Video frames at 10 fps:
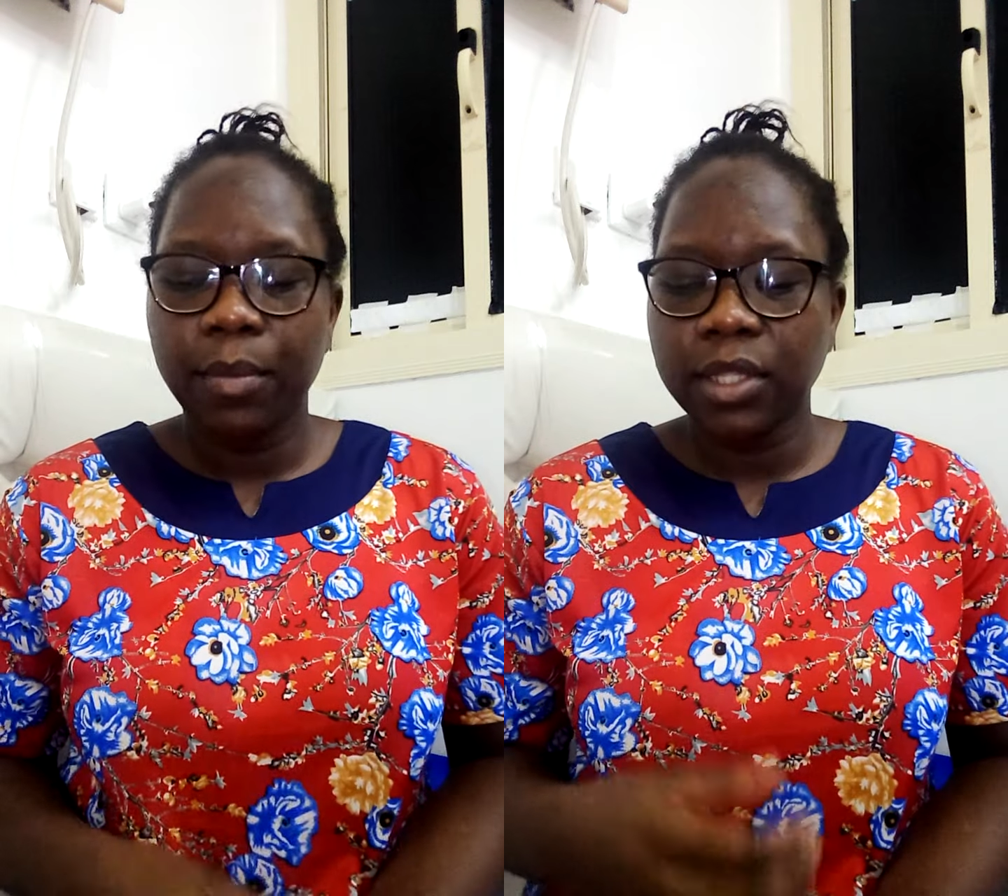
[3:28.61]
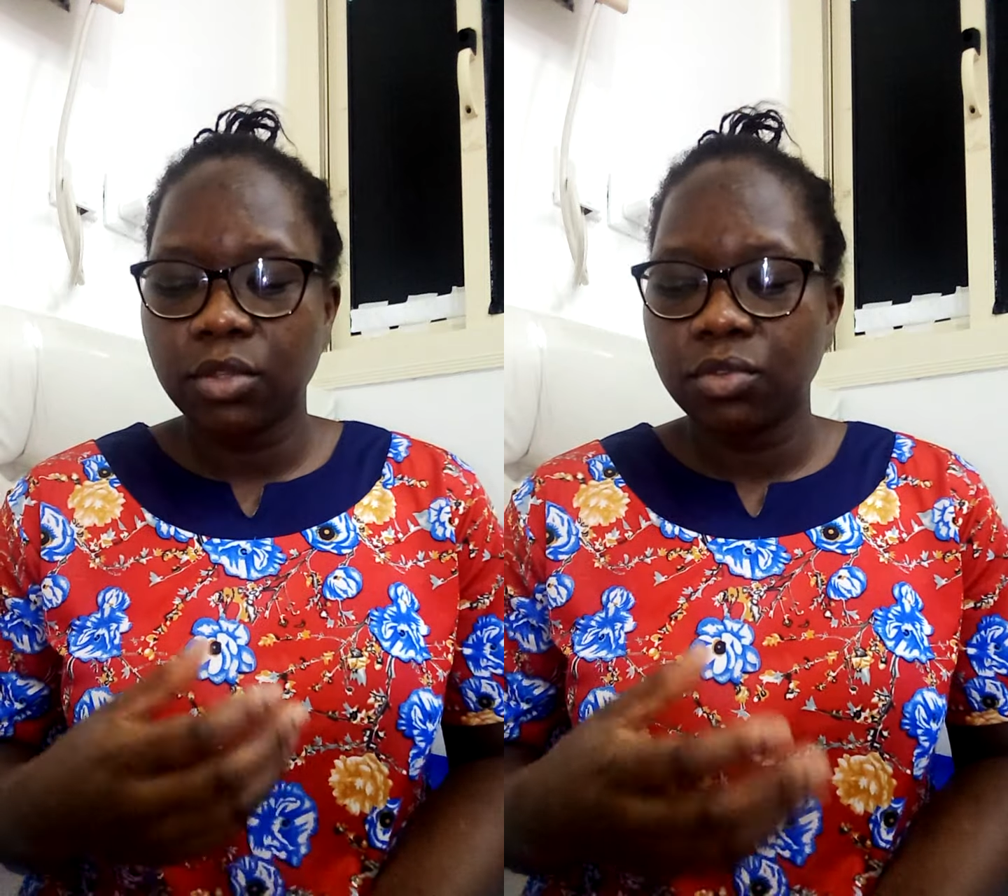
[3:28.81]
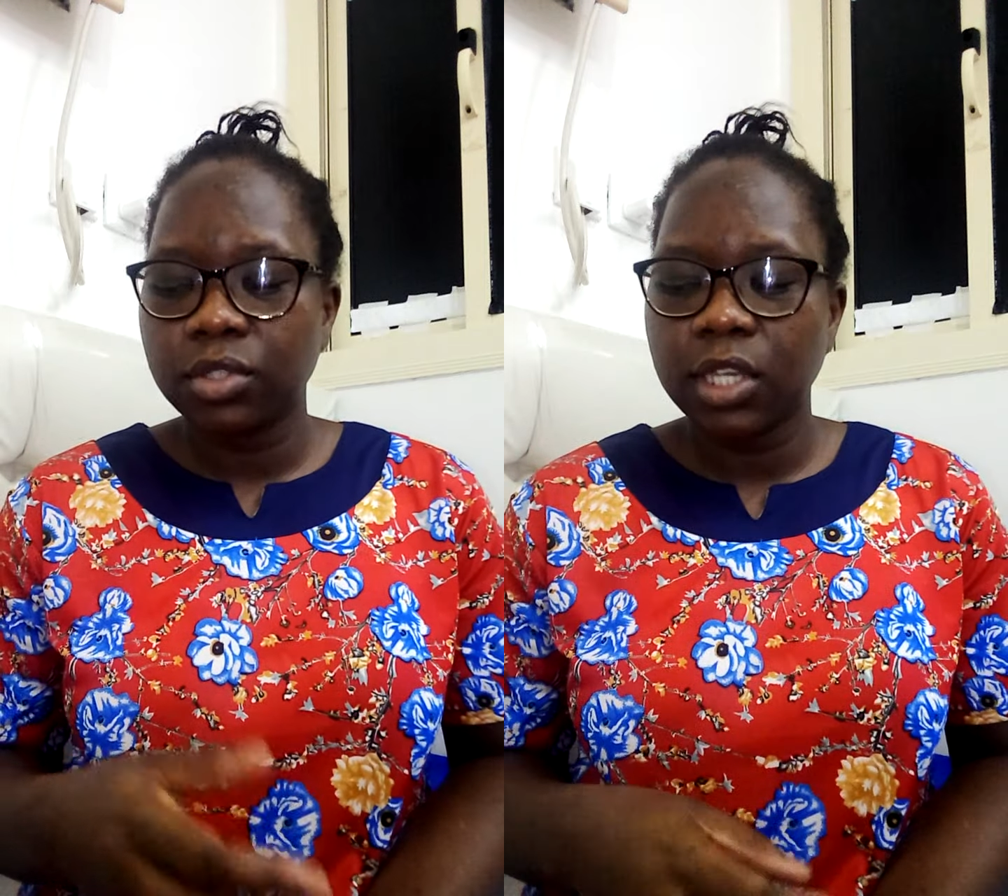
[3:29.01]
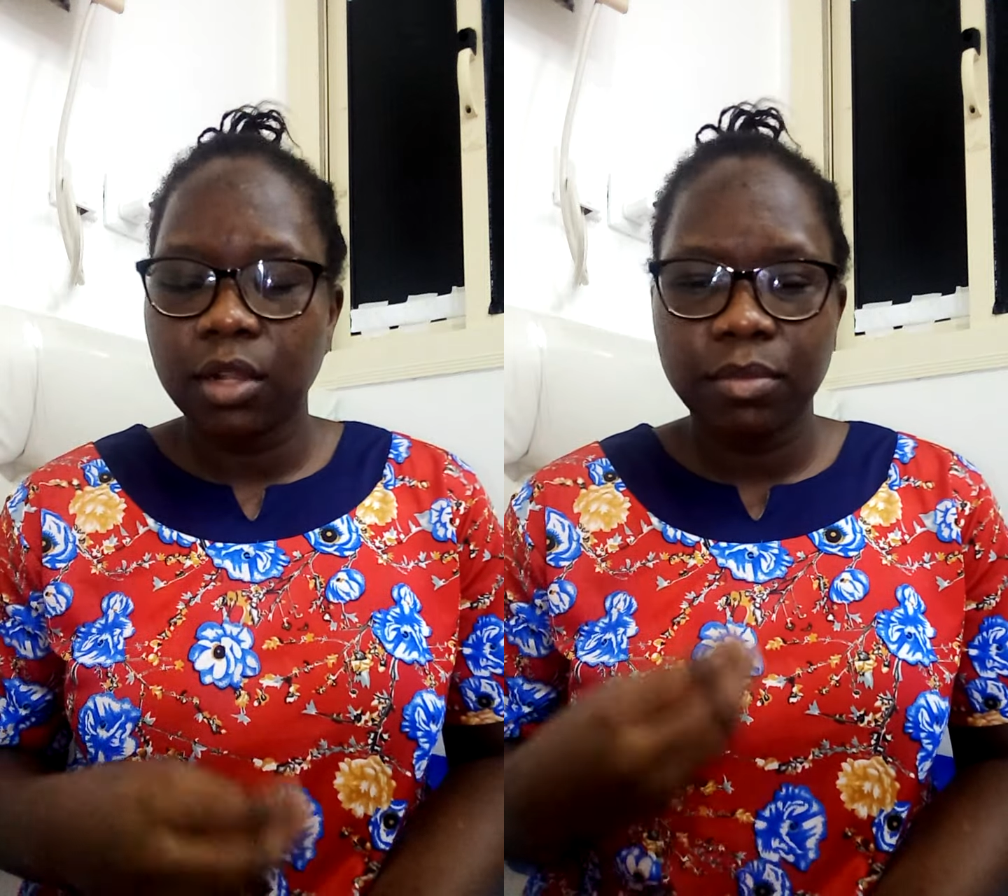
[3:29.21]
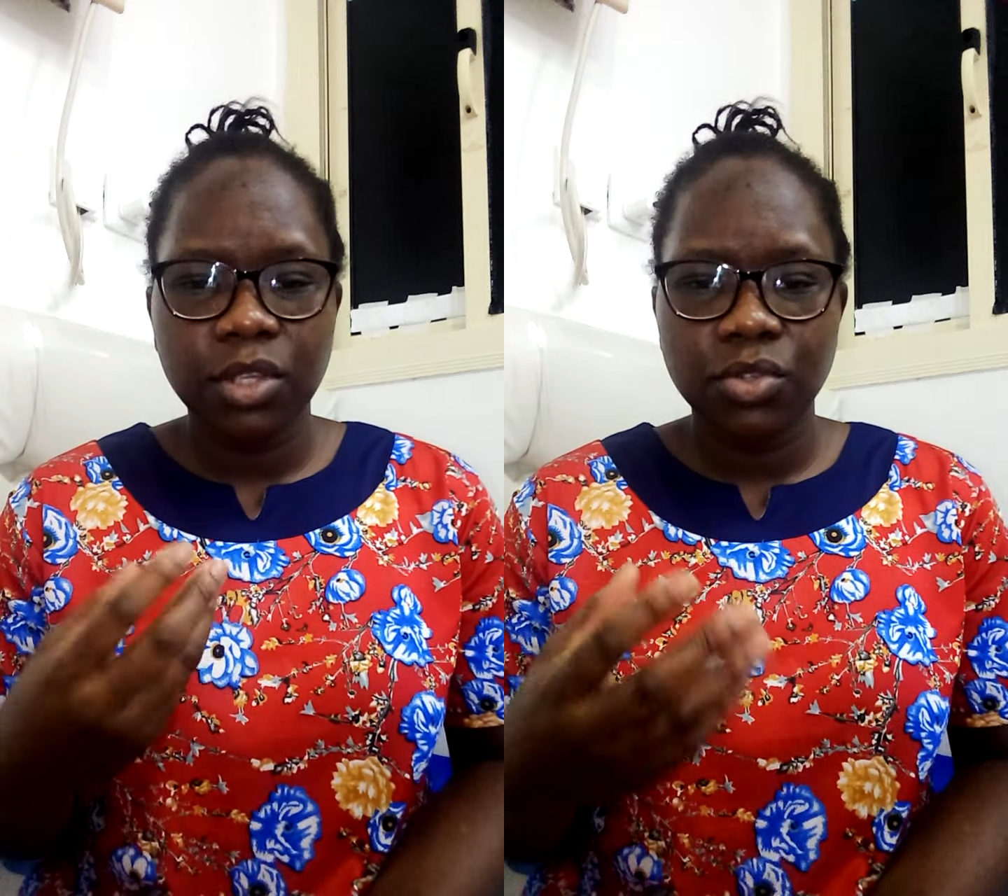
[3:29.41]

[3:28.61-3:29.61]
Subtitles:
But he could tell me,